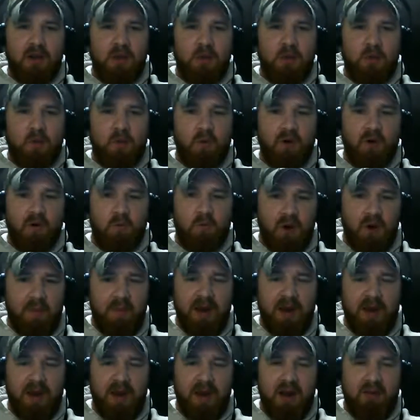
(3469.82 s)
with
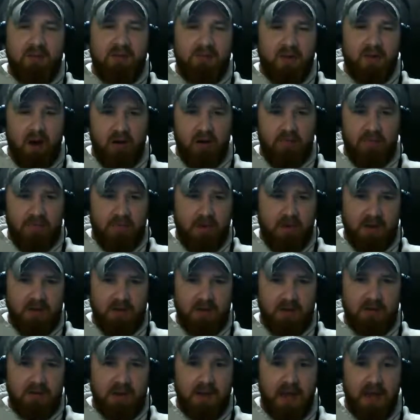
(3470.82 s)
women involvement
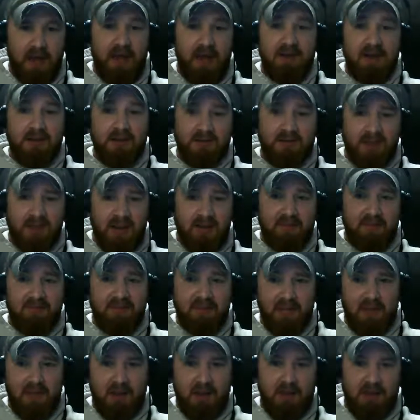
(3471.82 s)
and
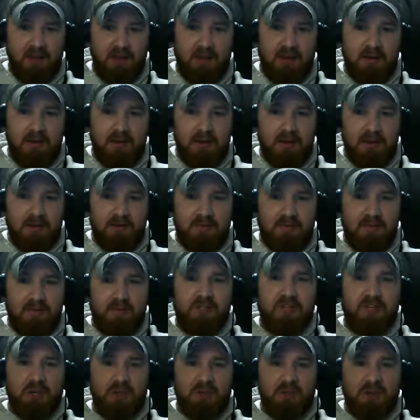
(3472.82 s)
safety for
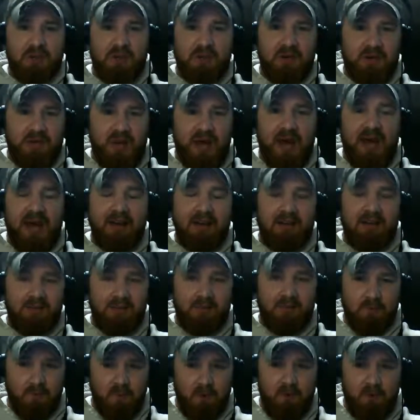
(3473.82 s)
children, that
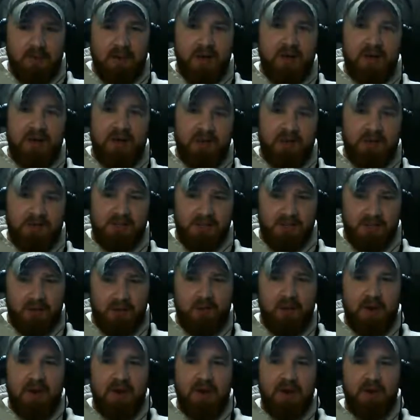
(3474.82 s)
woman is
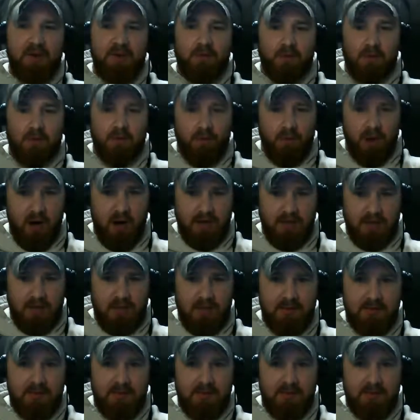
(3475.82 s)
doing it right.